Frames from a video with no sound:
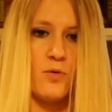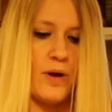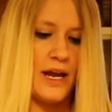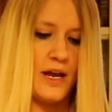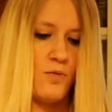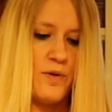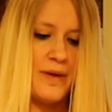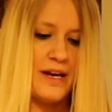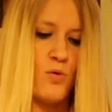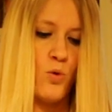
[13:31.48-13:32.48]
the way. We
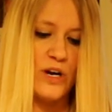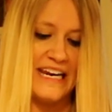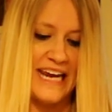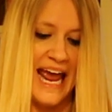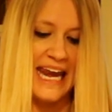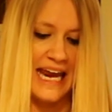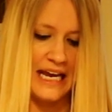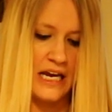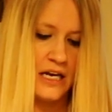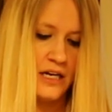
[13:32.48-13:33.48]
made
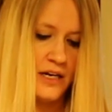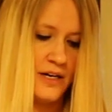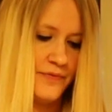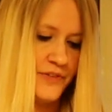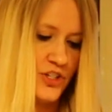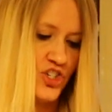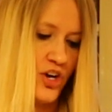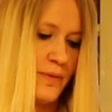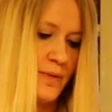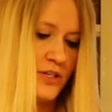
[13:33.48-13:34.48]
organic
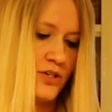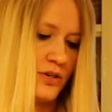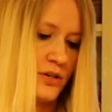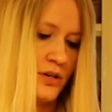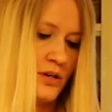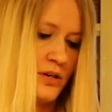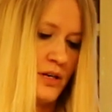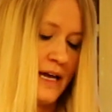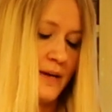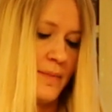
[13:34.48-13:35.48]
Dijon mustard.
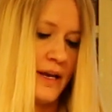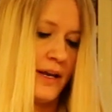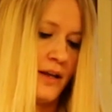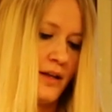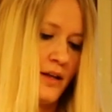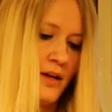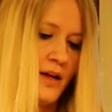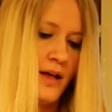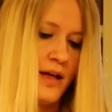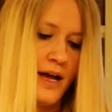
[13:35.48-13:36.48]
I didn't make it.
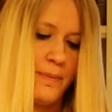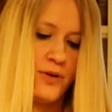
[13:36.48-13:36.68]
I